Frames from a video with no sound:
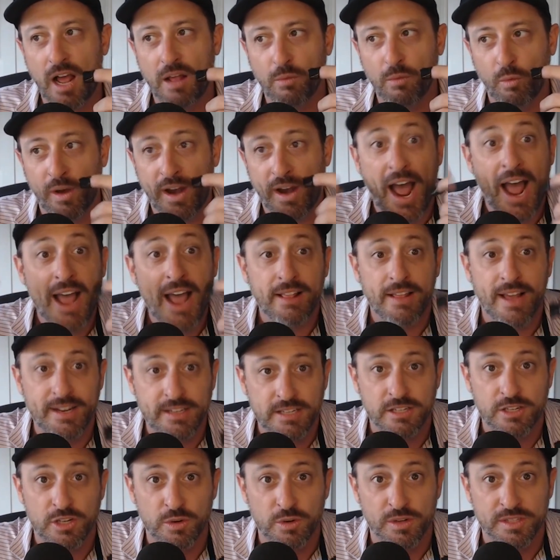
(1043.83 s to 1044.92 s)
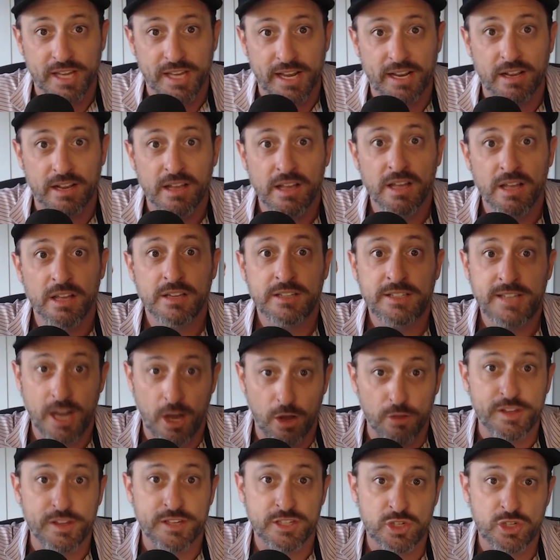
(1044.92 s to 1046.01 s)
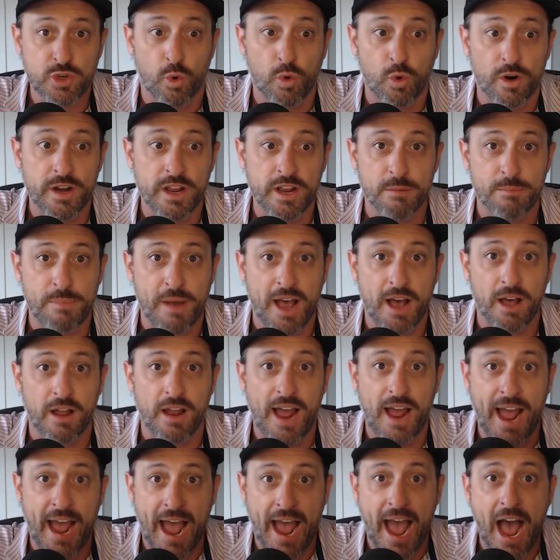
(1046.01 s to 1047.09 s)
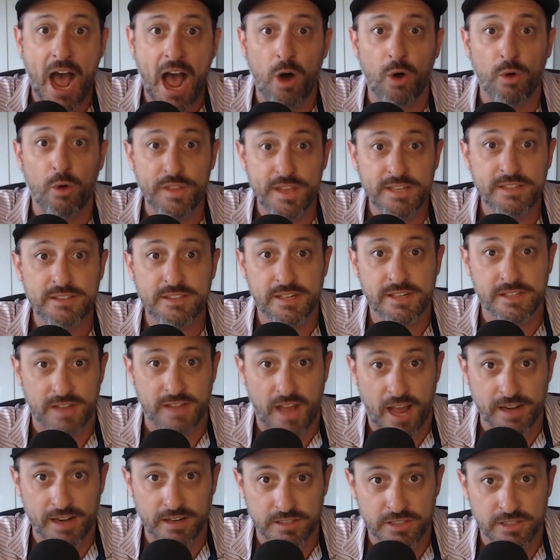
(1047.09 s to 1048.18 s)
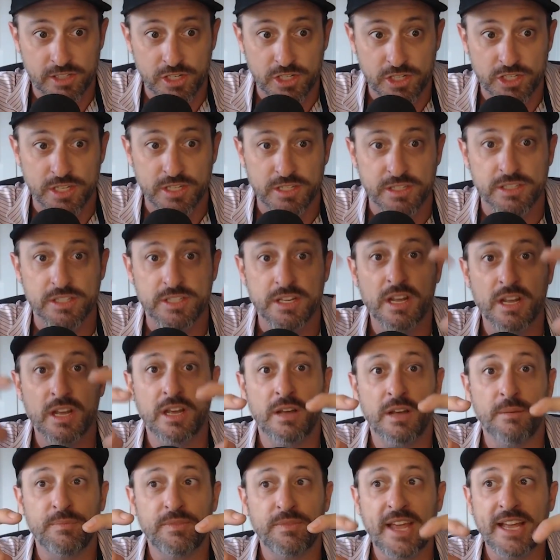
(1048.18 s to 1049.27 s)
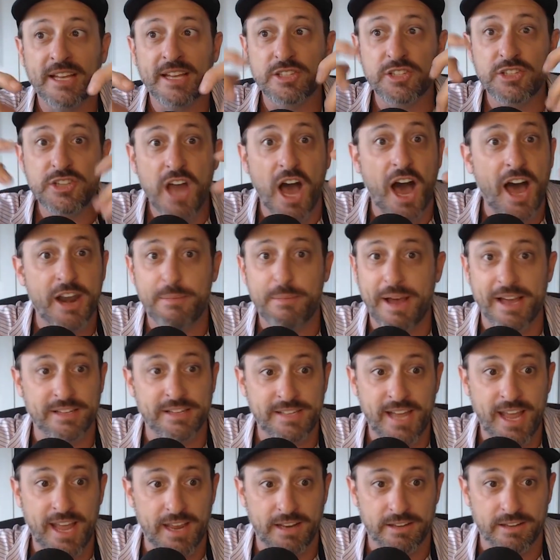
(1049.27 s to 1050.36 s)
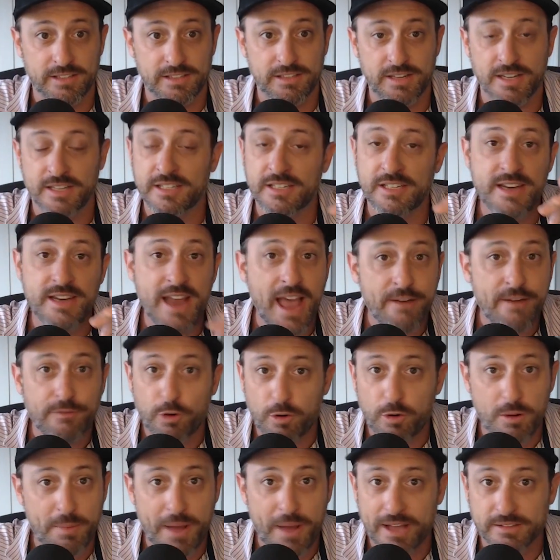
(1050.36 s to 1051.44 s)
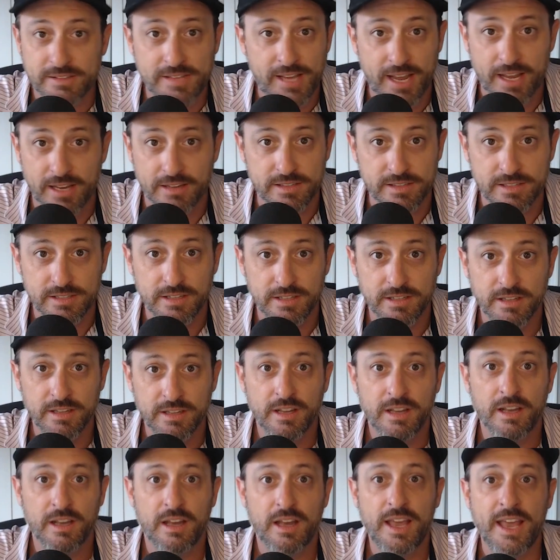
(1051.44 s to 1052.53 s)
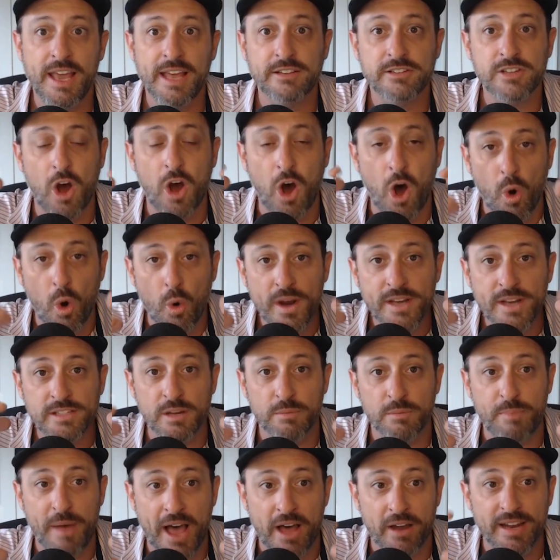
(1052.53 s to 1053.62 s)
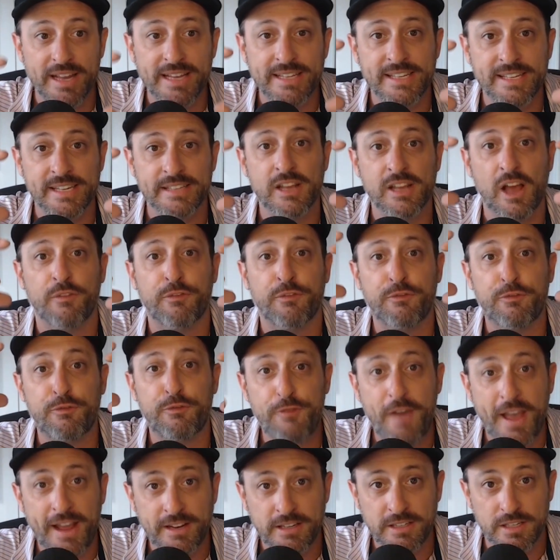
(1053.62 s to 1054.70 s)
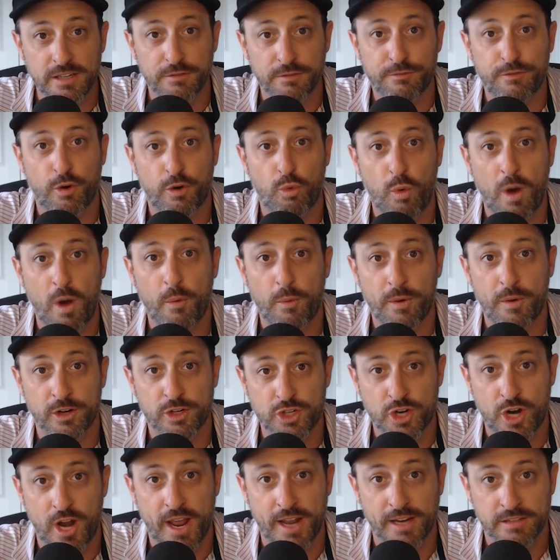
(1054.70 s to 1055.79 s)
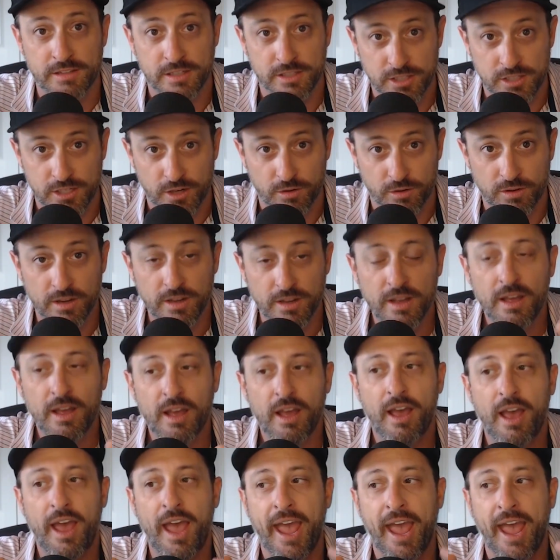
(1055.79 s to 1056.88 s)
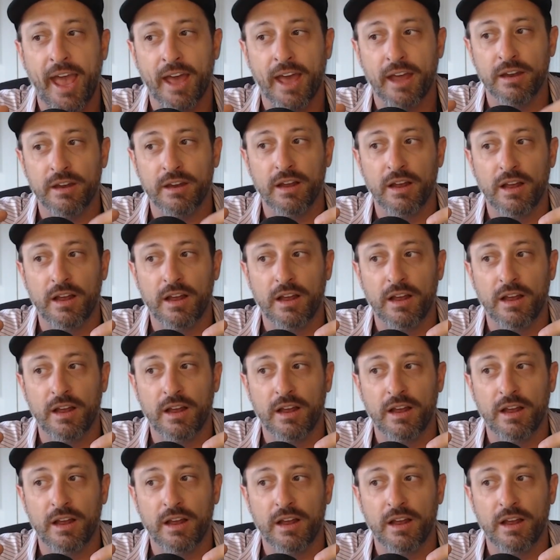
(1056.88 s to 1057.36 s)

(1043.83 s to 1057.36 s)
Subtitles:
what I like to do is like tell the story about how these design decisions, it's not about taste. It's never about taste. It's always about, is this effective for what we're trying to do? And